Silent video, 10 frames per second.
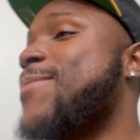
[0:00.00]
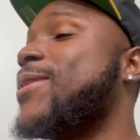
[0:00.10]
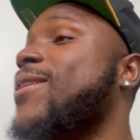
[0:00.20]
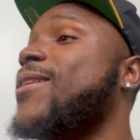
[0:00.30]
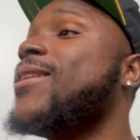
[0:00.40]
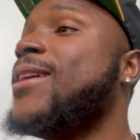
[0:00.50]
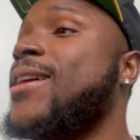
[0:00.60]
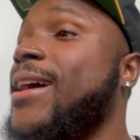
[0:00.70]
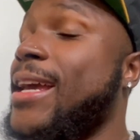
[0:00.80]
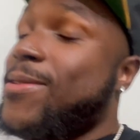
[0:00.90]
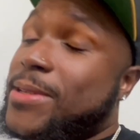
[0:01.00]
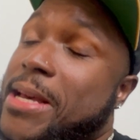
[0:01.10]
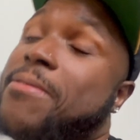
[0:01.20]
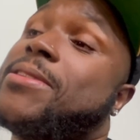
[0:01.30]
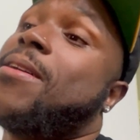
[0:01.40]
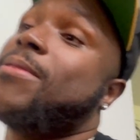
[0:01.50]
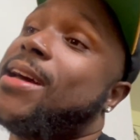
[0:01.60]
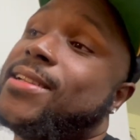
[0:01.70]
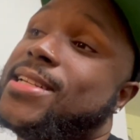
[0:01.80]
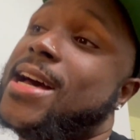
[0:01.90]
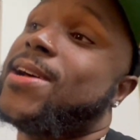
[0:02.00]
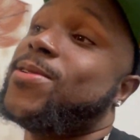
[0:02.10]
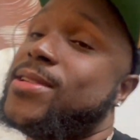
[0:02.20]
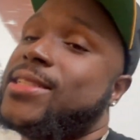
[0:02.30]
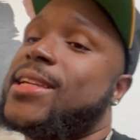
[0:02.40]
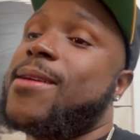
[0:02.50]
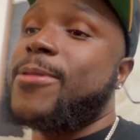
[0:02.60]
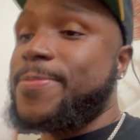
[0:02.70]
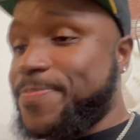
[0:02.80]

But uh, I ain't gonna cap. I'm kind of tired of holding this camera.